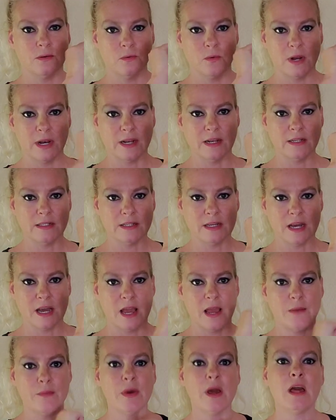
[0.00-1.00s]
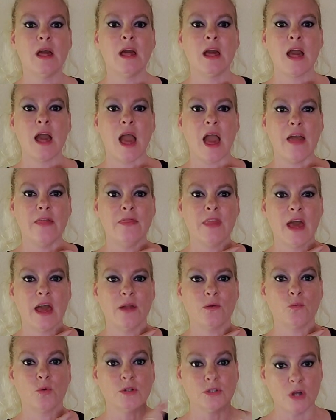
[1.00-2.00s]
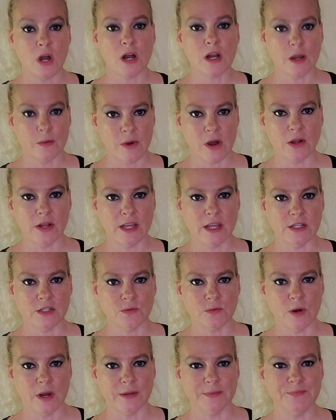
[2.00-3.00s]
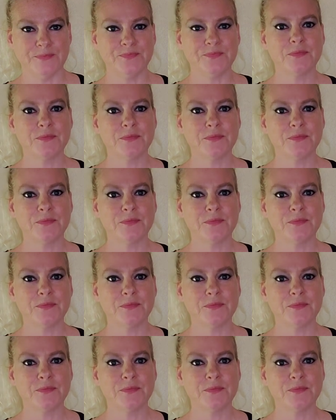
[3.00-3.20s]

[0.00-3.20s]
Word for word: one at a time, and then we'll talk about each one.